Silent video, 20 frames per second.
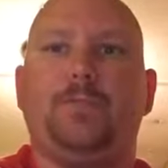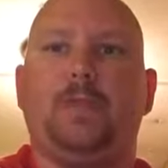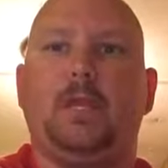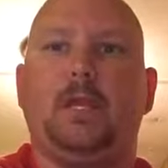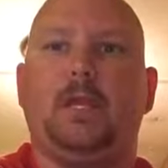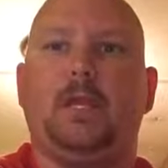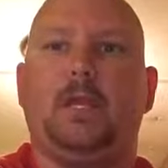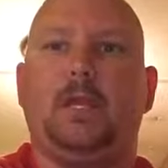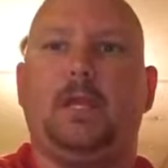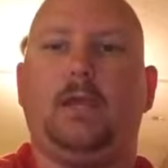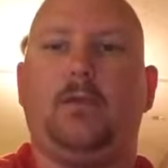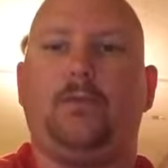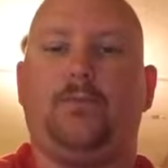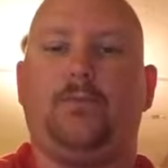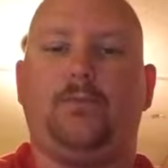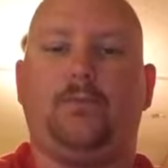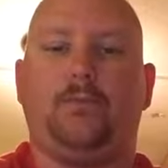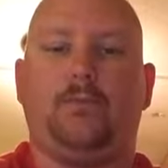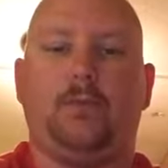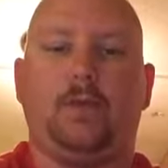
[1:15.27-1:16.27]

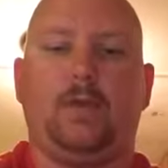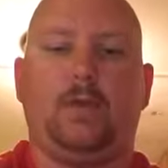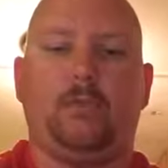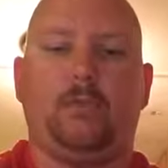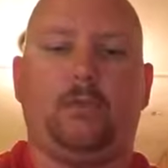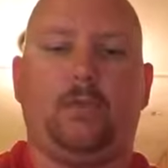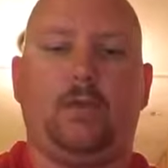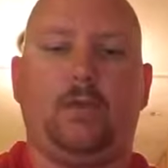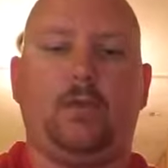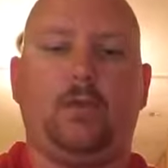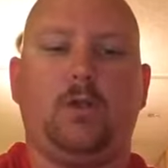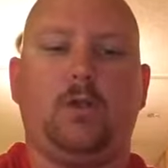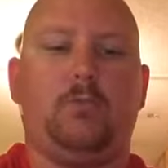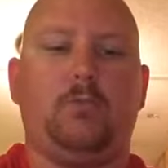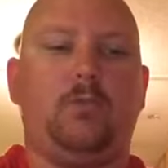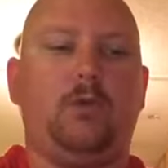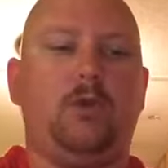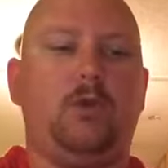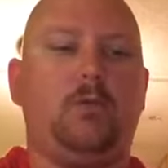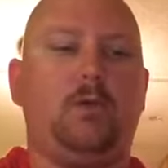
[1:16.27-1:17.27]
if if you were to
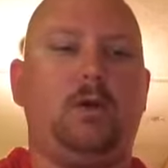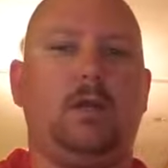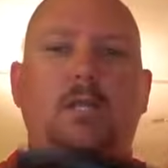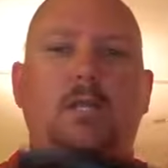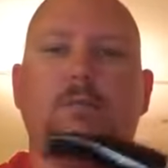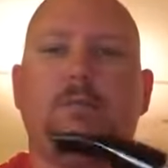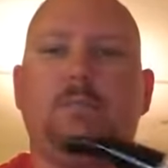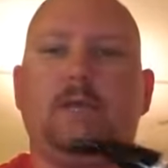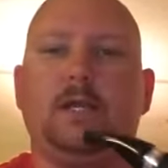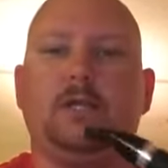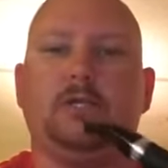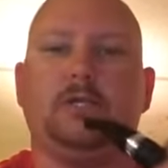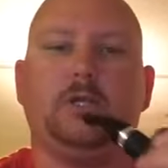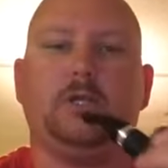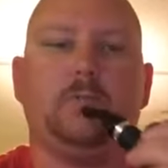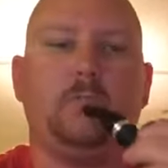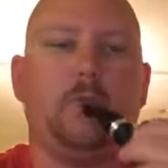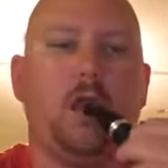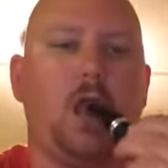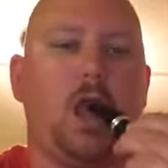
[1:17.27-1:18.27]
put them on a
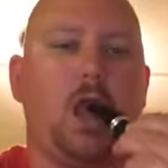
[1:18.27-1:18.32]
spectrum,